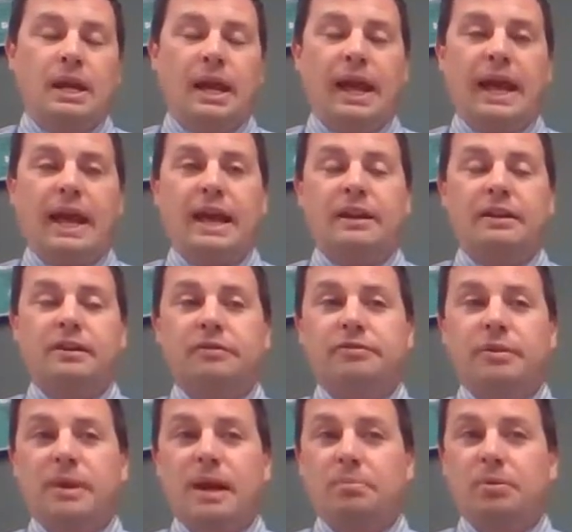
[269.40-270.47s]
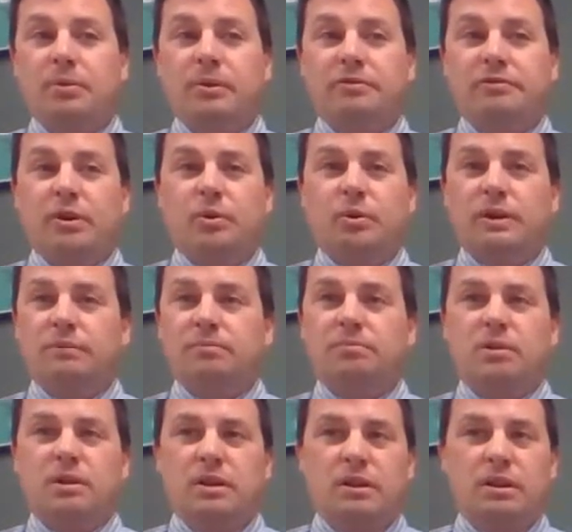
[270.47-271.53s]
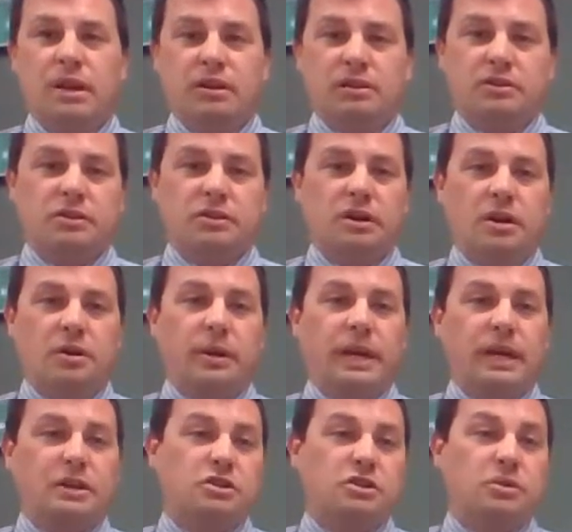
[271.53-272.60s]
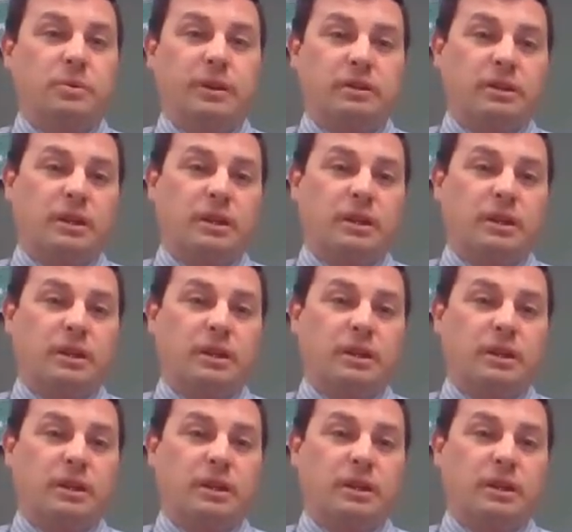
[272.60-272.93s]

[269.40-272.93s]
and from that point forward, there's no issue with it.